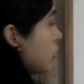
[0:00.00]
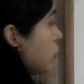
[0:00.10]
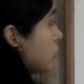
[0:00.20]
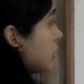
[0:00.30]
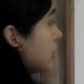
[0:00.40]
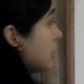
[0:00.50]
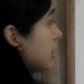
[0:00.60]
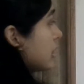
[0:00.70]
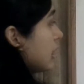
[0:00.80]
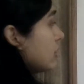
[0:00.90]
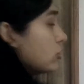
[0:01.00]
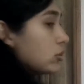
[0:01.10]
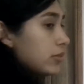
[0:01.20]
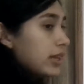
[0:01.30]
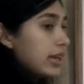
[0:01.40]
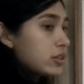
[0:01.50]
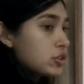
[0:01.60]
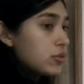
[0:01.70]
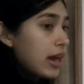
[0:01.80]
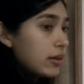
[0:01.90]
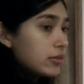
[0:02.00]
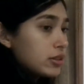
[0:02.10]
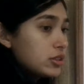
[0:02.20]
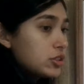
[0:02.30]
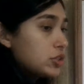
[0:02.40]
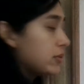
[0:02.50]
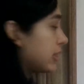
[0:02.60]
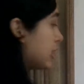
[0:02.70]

So since these classes are normally like 2 hours, you